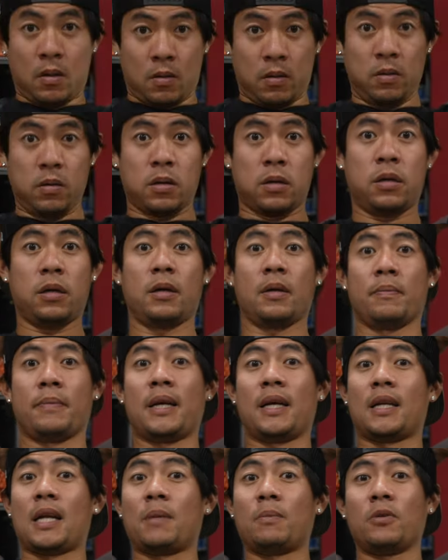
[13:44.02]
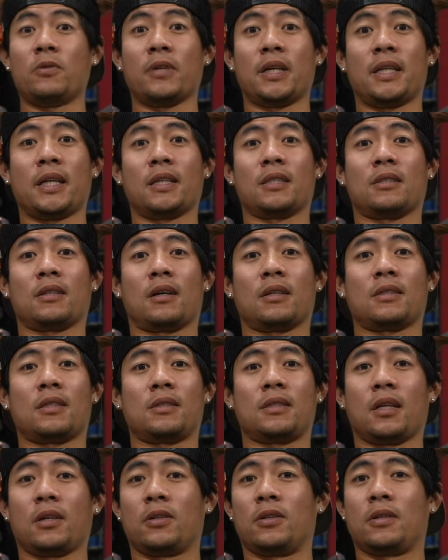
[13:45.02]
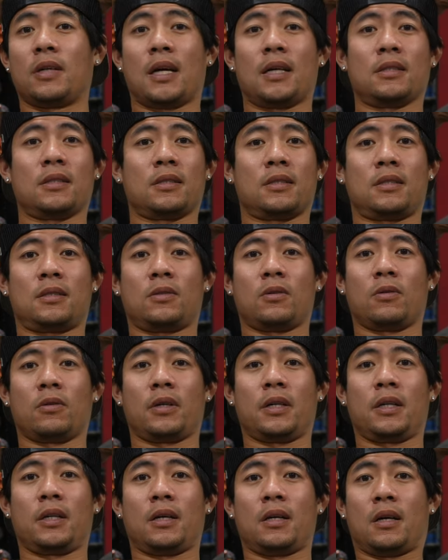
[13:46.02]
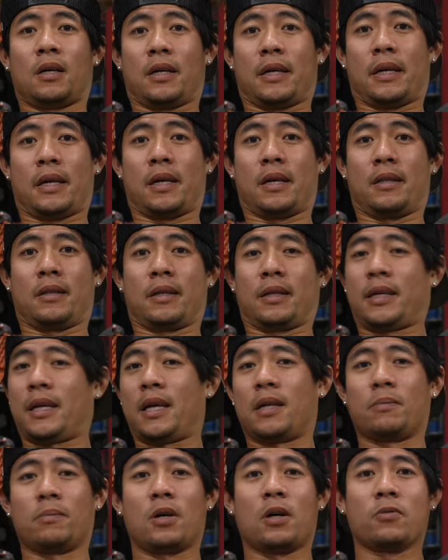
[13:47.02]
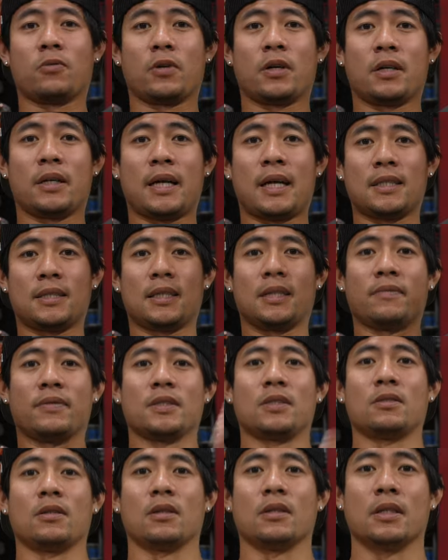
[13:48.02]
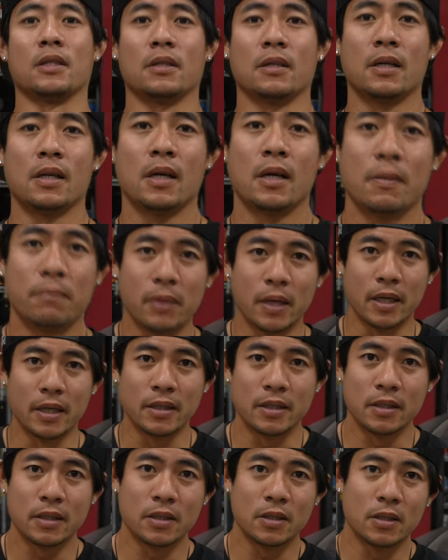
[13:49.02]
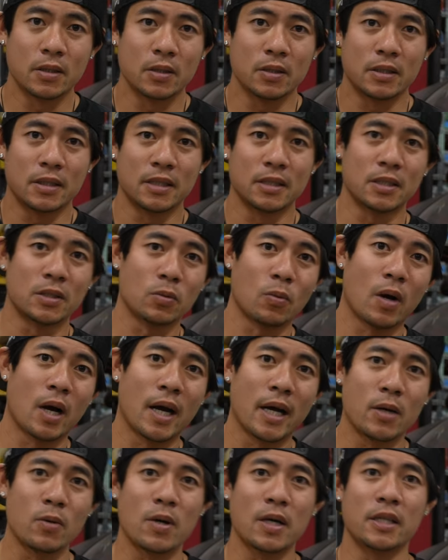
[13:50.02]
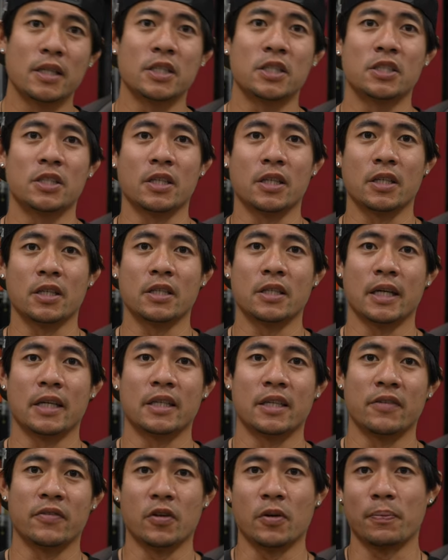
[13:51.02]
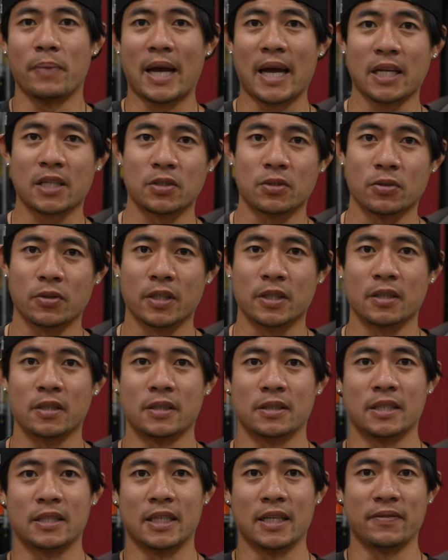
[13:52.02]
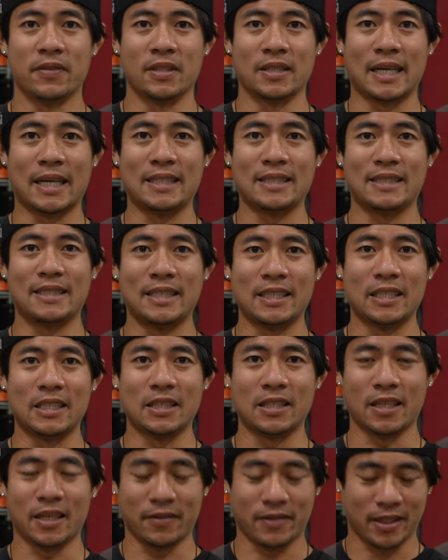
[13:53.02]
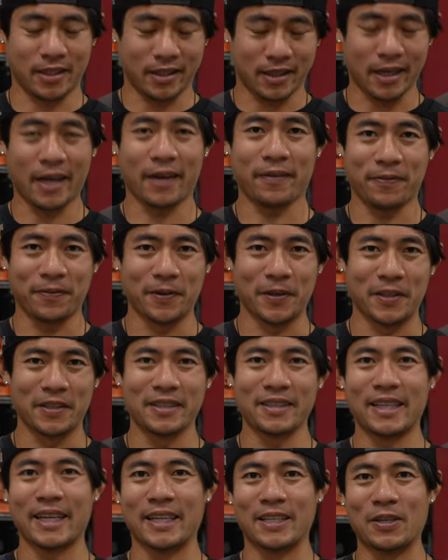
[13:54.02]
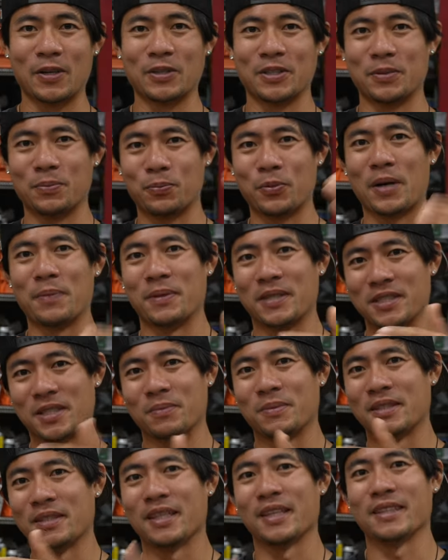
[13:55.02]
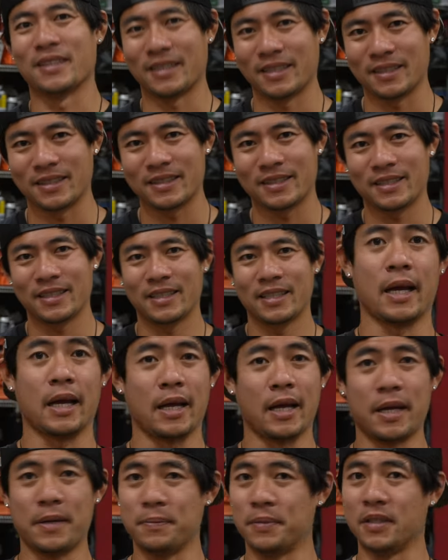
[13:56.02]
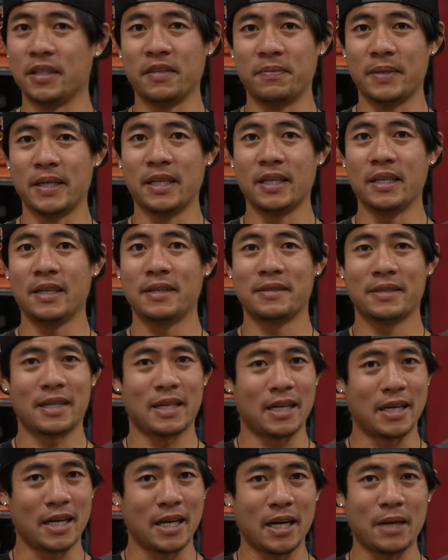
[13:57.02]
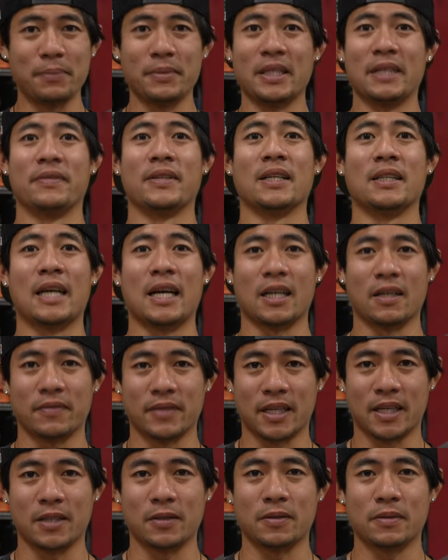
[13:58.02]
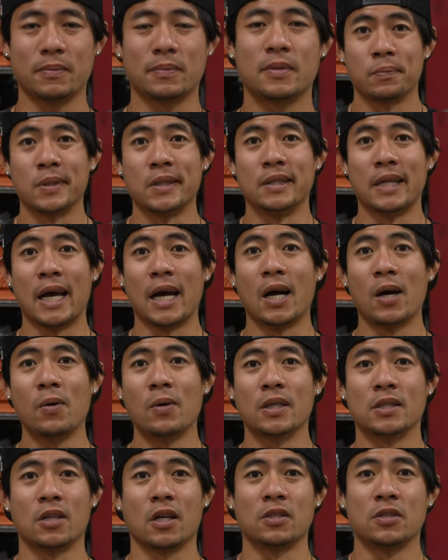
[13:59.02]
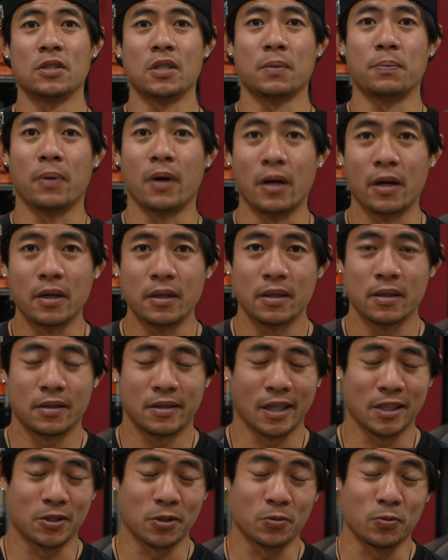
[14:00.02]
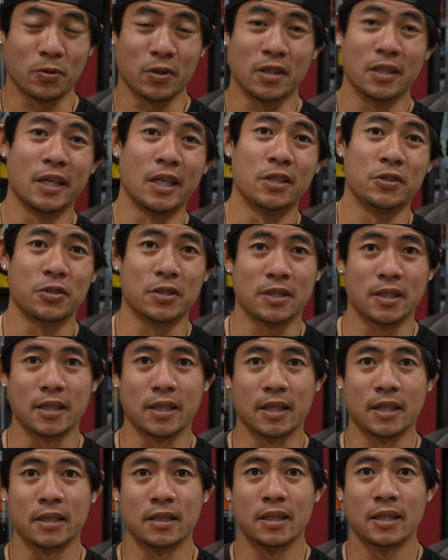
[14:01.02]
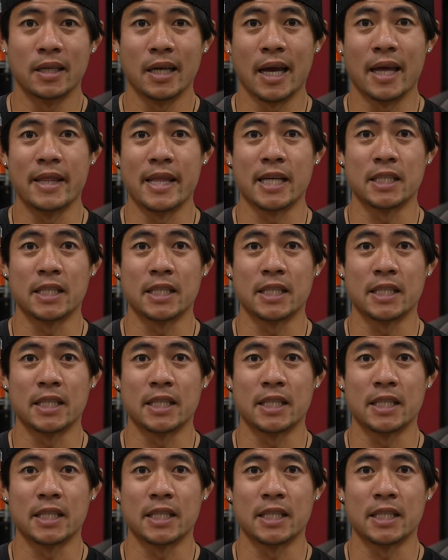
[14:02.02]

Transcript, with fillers: Whew, man, I'm already exhausted telling you guys this story, and the cannonball run hasn't even started. But this is why I want to share and give you a backstory to give you an idea of the effort that it goes in prepping something like this. And believe me, I'm leaving a lot of it out. But now it's on to the part that you're really interested in, and